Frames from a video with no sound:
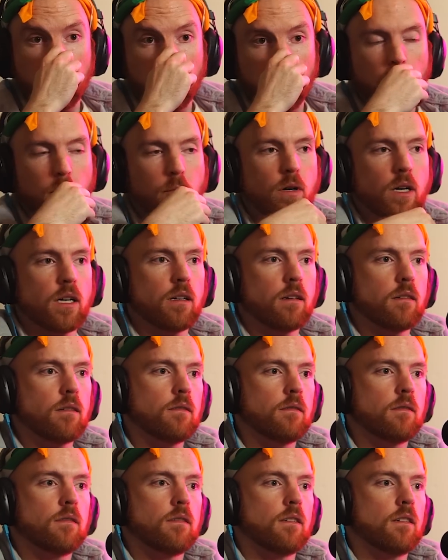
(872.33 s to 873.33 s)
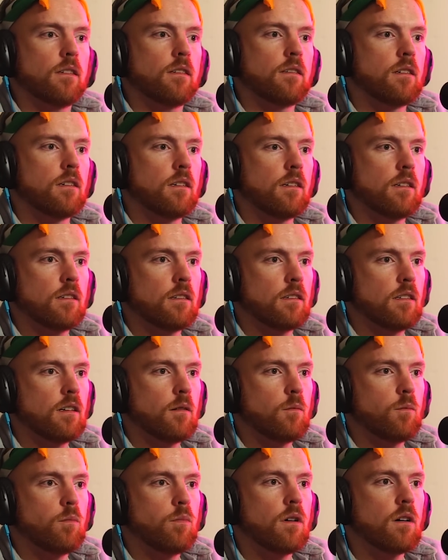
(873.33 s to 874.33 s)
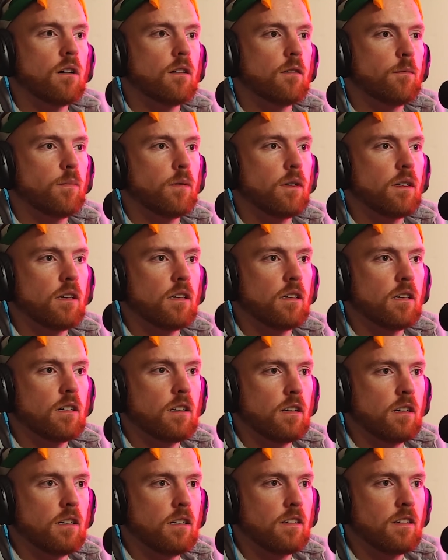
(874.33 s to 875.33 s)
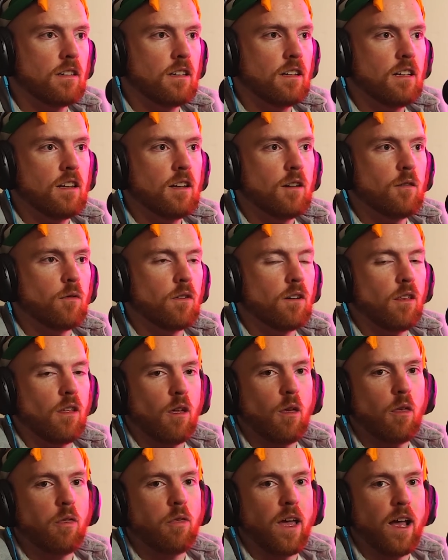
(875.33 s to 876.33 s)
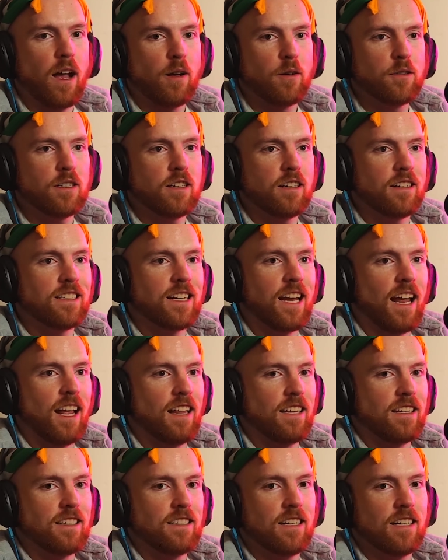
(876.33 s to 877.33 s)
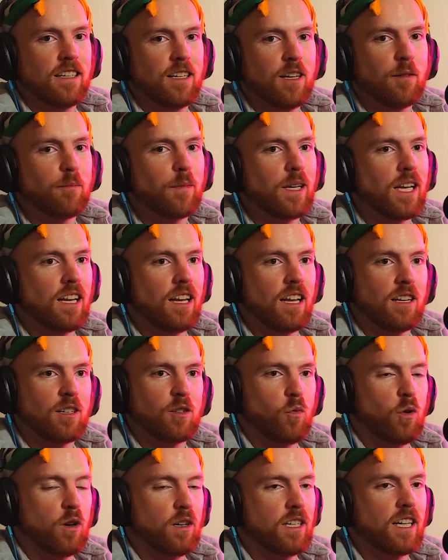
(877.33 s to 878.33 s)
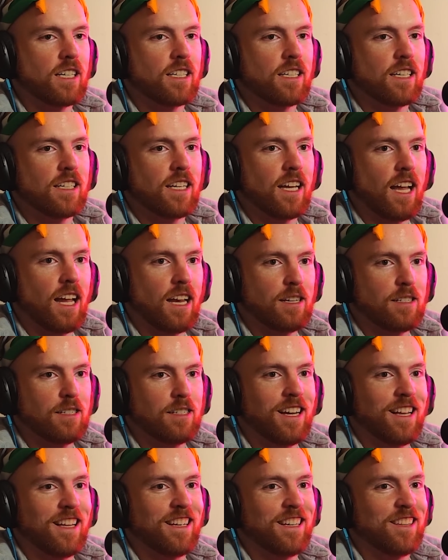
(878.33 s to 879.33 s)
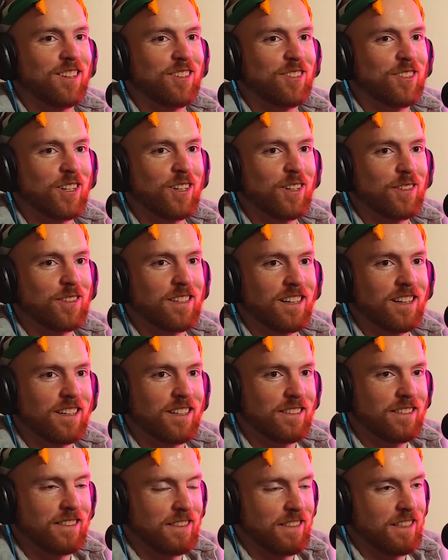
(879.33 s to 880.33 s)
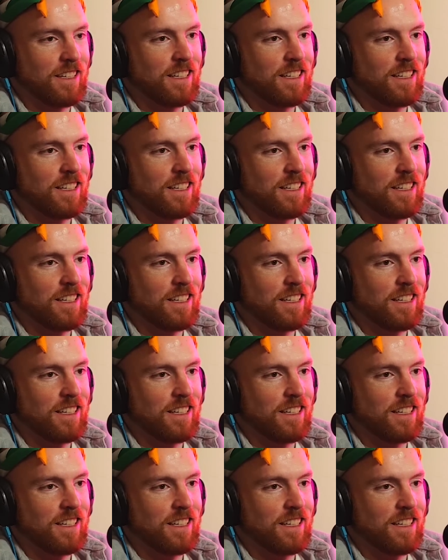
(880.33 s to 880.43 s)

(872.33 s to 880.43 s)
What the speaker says: Danny Brown. Yeah. So, the part of being one of the 1,000 talented comedians working today is telling the truth, you know?